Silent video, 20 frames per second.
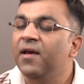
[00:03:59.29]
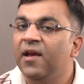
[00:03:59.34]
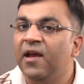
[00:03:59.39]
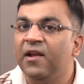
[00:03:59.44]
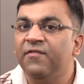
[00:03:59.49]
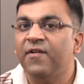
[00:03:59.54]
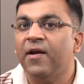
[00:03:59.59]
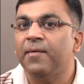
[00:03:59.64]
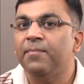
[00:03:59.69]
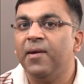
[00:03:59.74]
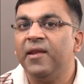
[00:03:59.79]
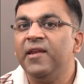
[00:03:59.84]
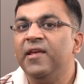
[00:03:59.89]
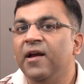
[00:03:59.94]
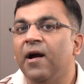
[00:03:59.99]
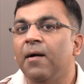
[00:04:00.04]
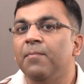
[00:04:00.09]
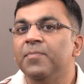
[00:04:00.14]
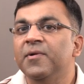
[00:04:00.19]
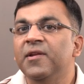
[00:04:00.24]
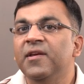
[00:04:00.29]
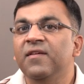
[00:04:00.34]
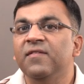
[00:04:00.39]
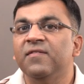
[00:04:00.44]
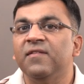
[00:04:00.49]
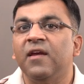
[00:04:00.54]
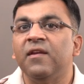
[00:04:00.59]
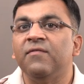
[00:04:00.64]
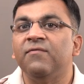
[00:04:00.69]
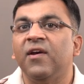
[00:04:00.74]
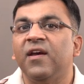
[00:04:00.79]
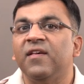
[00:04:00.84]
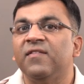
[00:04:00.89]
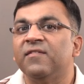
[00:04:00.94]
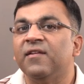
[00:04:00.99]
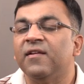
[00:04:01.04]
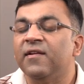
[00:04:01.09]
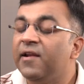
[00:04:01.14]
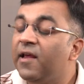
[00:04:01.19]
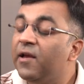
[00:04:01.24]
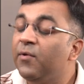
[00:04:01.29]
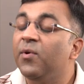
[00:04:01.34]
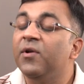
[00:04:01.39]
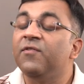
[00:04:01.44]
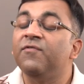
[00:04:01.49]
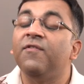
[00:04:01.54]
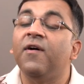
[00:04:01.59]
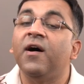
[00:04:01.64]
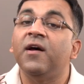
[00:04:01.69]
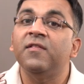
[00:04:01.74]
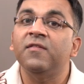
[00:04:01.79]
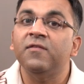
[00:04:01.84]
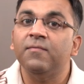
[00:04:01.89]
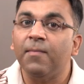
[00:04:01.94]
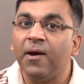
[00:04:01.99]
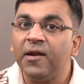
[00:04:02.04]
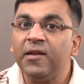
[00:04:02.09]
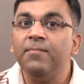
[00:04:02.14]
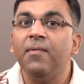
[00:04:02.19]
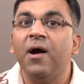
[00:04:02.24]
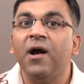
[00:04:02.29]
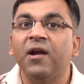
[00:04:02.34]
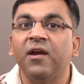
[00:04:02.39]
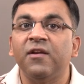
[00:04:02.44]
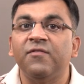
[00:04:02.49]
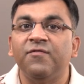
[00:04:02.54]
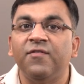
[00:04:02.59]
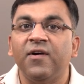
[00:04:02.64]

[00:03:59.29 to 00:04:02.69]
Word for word: In fact, many companies invest in liquid funds, money market